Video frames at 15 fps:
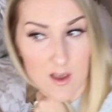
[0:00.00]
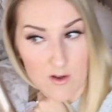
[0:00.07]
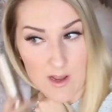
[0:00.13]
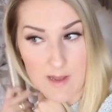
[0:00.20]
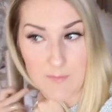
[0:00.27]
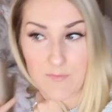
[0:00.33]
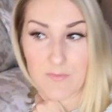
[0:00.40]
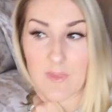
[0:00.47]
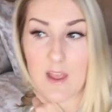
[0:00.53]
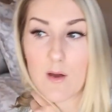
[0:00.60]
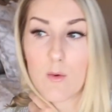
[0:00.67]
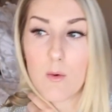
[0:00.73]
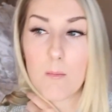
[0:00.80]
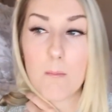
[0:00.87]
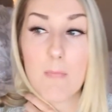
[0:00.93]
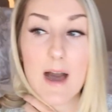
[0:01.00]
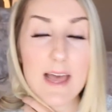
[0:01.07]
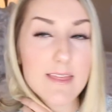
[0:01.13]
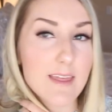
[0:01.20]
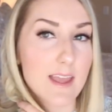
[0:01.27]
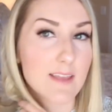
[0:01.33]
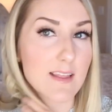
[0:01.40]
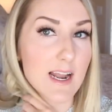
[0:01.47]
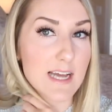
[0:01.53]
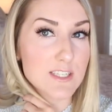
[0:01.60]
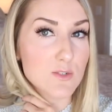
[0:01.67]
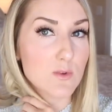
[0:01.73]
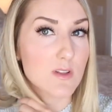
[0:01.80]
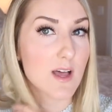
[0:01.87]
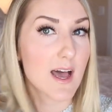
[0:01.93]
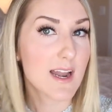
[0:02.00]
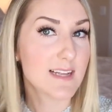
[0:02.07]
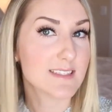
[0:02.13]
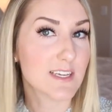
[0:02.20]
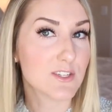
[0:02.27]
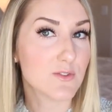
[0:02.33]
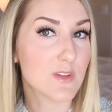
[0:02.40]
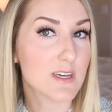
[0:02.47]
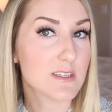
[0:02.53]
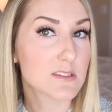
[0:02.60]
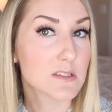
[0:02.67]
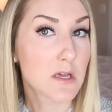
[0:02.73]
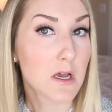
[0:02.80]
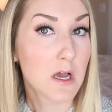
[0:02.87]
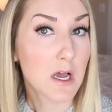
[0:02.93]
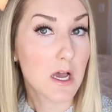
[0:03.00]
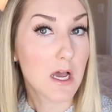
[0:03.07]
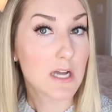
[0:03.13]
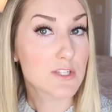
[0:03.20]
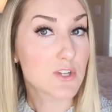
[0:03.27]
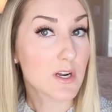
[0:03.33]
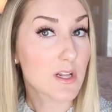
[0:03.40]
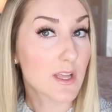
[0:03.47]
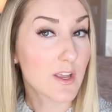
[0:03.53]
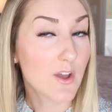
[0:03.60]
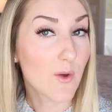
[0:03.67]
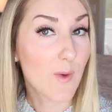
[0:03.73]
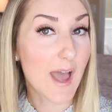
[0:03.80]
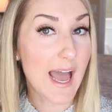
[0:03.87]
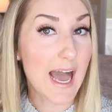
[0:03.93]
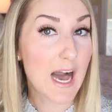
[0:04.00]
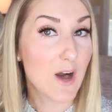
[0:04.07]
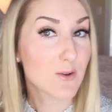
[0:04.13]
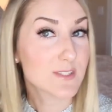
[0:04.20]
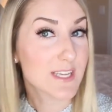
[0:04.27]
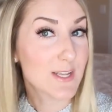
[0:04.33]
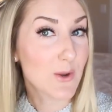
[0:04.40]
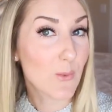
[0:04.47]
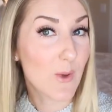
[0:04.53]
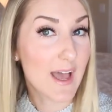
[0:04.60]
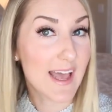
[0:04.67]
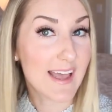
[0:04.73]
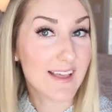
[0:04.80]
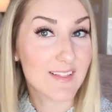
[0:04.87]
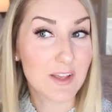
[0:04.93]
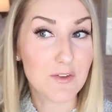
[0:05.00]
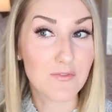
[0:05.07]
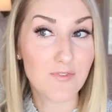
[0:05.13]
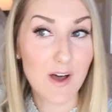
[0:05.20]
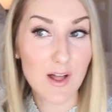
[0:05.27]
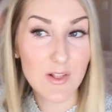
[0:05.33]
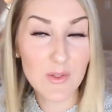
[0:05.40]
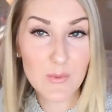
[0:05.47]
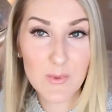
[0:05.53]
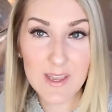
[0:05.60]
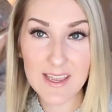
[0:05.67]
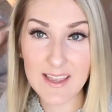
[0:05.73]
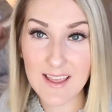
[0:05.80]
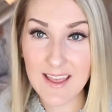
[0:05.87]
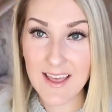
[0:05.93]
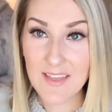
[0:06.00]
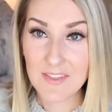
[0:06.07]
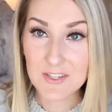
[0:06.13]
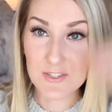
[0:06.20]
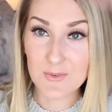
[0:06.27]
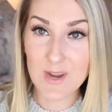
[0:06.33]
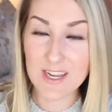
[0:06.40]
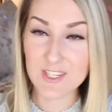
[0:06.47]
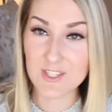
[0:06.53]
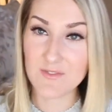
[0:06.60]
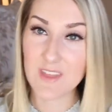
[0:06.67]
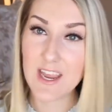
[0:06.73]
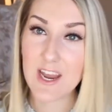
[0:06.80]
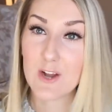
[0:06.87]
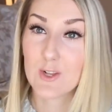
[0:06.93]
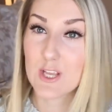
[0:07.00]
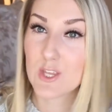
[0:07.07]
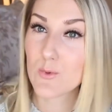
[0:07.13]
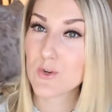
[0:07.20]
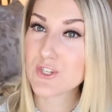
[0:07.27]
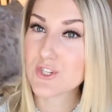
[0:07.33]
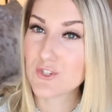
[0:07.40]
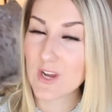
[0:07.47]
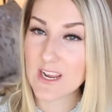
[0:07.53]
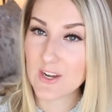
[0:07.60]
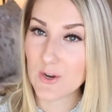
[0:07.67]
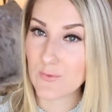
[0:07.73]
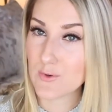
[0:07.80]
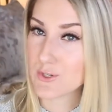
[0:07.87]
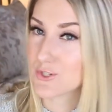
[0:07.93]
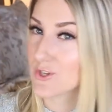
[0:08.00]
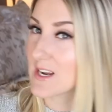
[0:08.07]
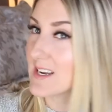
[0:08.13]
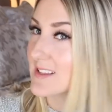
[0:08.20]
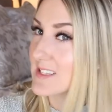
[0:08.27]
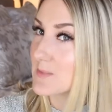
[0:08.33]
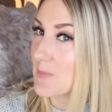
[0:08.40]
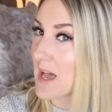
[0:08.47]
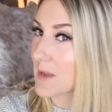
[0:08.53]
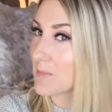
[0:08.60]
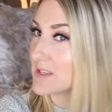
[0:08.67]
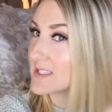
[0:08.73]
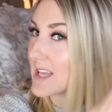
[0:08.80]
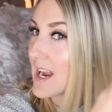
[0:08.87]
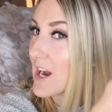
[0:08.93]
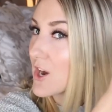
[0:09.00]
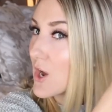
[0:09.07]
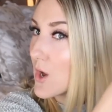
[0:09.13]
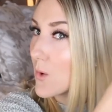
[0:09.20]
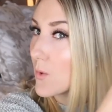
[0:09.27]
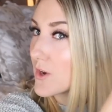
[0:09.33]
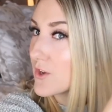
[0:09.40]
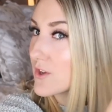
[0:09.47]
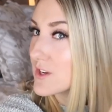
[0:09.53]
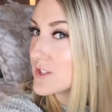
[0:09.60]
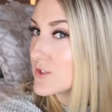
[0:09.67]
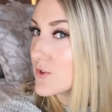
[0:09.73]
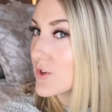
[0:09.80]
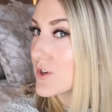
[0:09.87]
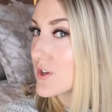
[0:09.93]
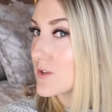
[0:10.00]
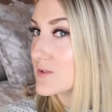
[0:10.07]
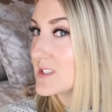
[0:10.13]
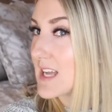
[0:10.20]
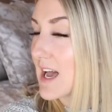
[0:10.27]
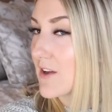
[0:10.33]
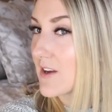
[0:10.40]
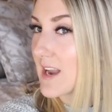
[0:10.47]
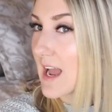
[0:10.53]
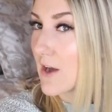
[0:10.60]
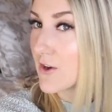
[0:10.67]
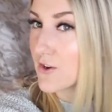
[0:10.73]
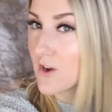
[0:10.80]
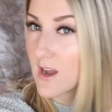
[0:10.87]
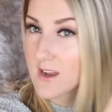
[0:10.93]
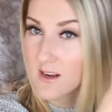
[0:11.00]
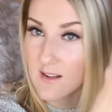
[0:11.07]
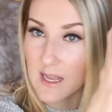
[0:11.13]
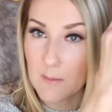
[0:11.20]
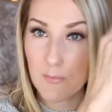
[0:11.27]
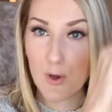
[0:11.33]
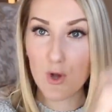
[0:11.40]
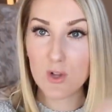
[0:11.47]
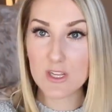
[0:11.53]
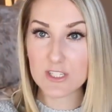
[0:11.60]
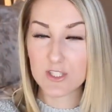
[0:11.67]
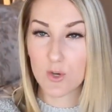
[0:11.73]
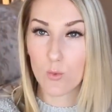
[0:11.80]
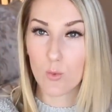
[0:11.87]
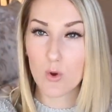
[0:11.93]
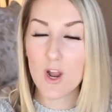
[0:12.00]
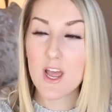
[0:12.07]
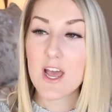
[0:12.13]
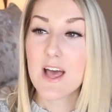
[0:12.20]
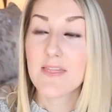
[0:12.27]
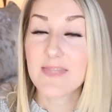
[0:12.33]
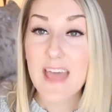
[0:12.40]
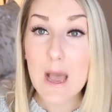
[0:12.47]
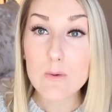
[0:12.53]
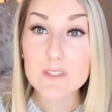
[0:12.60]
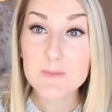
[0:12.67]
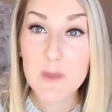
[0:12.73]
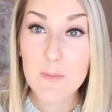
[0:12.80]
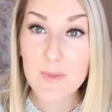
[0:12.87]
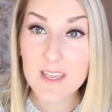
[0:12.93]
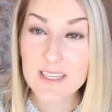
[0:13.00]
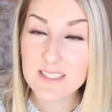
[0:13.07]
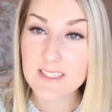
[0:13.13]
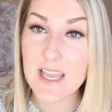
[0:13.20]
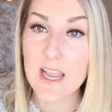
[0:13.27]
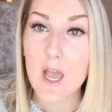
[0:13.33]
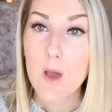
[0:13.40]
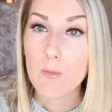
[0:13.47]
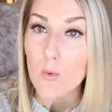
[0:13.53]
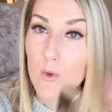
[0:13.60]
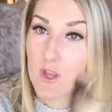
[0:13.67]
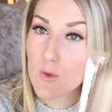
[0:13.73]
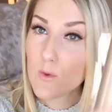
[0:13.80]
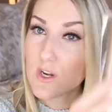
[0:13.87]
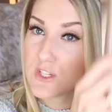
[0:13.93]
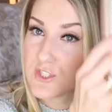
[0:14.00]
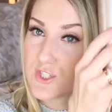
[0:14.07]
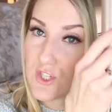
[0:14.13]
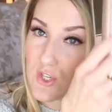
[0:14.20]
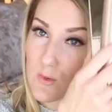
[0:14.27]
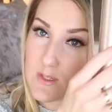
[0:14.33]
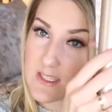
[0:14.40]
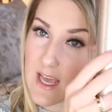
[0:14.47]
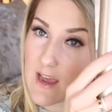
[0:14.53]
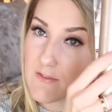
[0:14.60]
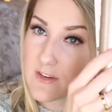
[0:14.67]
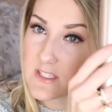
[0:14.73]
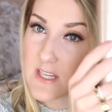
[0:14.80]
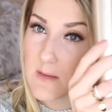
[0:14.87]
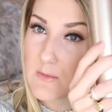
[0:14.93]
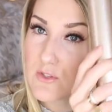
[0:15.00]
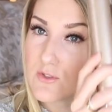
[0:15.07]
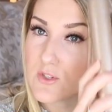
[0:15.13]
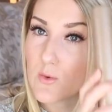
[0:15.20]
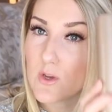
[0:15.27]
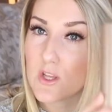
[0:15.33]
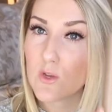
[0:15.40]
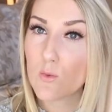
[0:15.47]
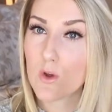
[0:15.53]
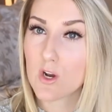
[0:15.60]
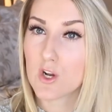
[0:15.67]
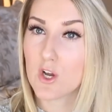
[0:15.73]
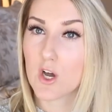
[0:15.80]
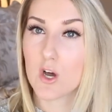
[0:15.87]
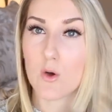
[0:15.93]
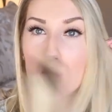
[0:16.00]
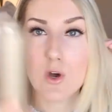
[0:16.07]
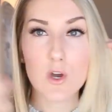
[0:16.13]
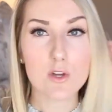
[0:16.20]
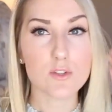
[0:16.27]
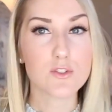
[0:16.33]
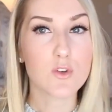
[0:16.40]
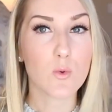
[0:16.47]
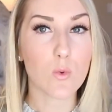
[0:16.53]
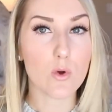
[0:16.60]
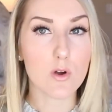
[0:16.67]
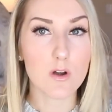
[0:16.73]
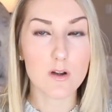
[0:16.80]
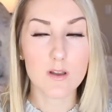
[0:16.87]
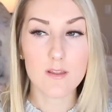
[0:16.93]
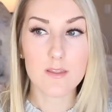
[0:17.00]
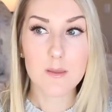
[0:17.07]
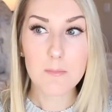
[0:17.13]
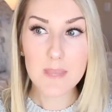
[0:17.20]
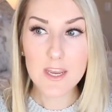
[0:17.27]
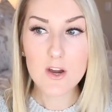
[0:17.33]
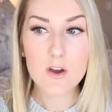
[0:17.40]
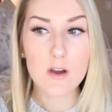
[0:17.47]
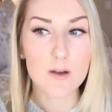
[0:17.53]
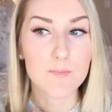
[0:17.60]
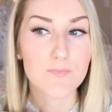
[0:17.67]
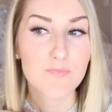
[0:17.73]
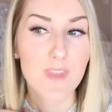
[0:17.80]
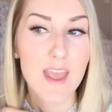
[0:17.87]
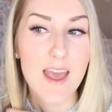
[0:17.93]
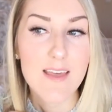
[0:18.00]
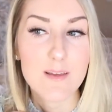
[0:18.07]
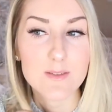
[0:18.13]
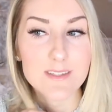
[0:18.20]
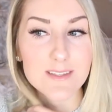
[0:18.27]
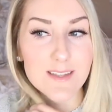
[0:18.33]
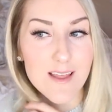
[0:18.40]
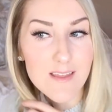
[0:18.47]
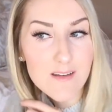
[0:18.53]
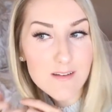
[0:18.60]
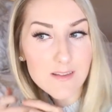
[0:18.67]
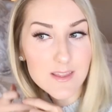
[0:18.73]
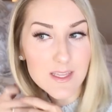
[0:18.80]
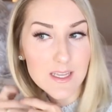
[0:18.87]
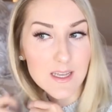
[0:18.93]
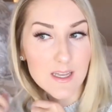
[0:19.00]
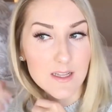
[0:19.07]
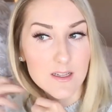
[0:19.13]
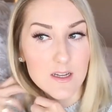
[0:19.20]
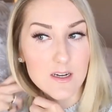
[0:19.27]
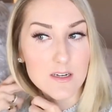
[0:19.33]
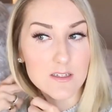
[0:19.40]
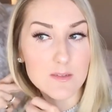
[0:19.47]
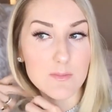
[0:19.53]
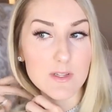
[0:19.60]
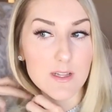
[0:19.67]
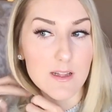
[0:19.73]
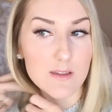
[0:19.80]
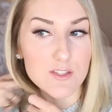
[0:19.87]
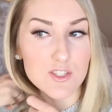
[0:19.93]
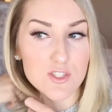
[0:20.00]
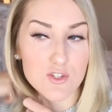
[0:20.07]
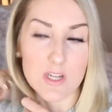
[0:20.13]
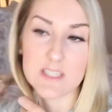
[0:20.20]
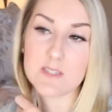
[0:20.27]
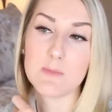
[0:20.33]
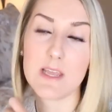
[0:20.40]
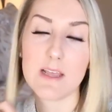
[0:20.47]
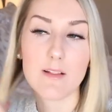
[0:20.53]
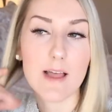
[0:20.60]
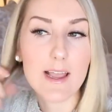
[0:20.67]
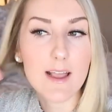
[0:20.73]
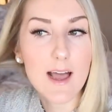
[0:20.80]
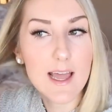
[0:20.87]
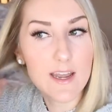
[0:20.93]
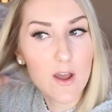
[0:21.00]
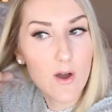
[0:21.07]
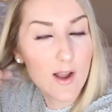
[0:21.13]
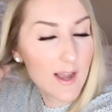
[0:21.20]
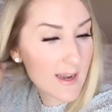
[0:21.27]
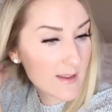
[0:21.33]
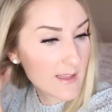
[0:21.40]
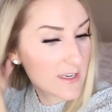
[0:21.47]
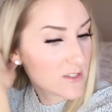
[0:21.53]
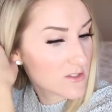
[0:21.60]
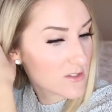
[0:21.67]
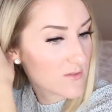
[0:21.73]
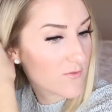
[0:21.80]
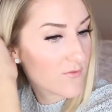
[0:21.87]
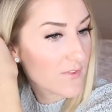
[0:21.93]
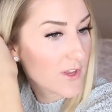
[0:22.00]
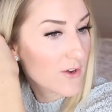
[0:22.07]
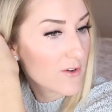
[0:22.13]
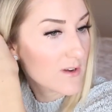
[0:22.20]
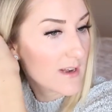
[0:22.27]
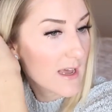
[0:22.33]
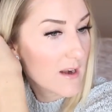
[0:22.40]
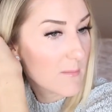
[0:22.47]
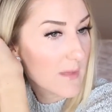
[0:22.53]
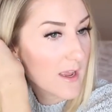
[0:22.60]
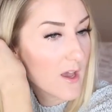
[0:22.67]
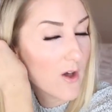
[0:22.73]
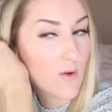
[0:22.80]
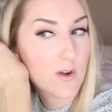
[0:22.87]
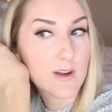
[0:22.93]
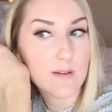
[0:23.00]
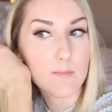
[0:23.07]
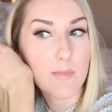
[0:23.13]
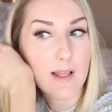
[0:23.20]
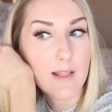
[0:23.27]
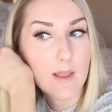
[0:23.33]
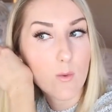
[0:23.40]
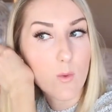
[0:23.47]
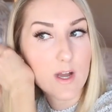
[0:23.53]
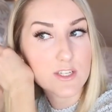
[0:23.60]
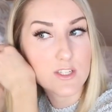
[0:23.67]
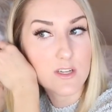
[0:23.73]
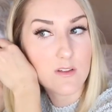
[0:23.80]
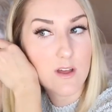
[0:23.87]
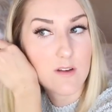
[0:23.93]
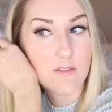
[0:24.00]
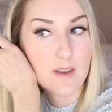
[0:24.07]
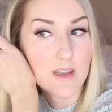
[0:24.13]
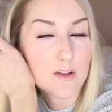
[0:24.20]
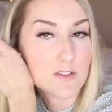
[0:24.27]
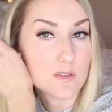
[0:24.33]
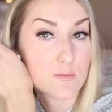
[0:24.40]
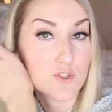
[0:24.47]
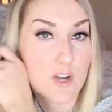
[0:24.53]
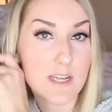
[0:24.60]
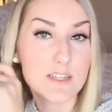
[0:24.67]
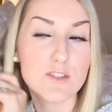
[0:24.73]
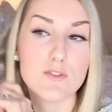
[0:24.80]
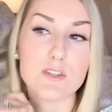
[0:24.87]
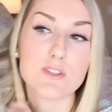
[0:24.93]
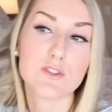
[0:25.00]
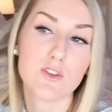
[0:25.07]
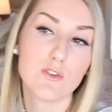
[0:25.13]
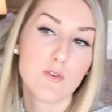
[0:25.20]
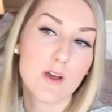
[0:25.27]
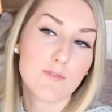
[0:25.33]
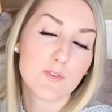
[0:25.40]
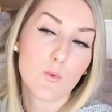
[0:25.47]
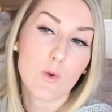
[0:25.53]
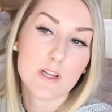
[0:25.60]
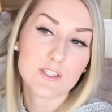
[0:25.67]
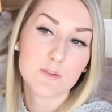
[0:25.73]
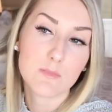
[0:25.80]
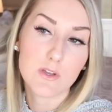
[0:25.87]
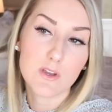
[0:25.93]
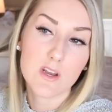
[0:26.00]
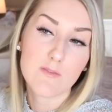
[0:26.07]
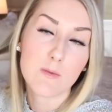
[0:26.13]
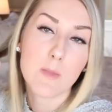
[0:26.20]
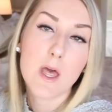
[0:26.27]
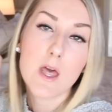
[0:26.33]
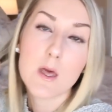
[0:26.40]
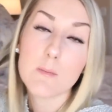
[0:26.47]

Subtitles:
Okay, my thing that I do a lot is I do this. I try to like go out and away, like following the direction of the hair, like you would a straightener. If you're straightening this back piece of hair, what are you gonna do? You're gonna go down and out. You're not gonna like pull it toward. That was my biggest thing. But what you wanna do is every time you do it, you wanna go toward the mirror. That was another thing I learned, but just trust me, like I know I kind of like figured it out on my own and by like watching a lot of videos. I'm trying to do this so you don't have to watch a million of them,